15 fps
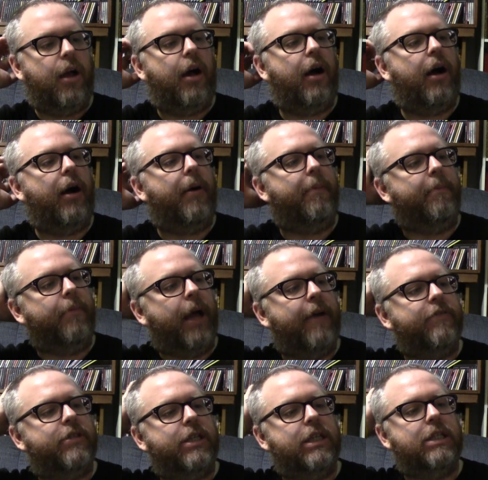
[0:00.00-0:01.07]
Um, I
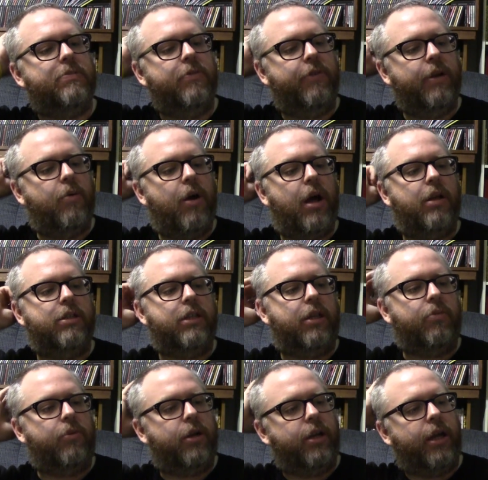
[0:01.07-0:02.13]
haven't seen this movie in a while. It's
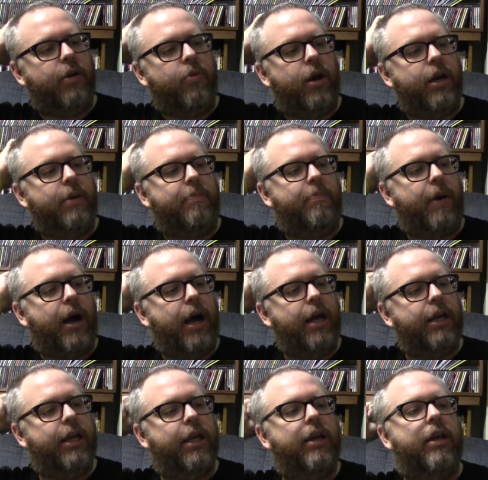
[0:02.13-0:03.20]
another one I wanted to buy
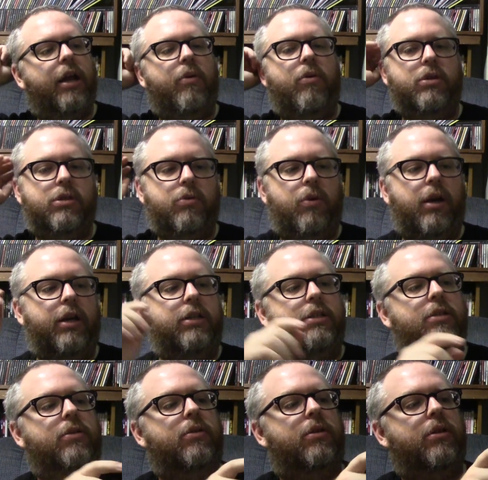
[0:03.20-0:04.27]
again, and I also wanted
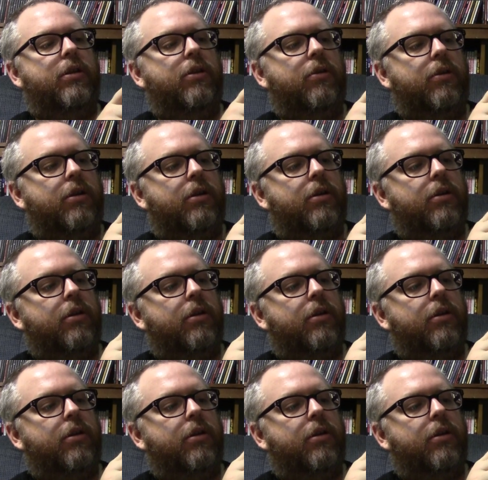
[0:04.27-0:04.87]
to, you know,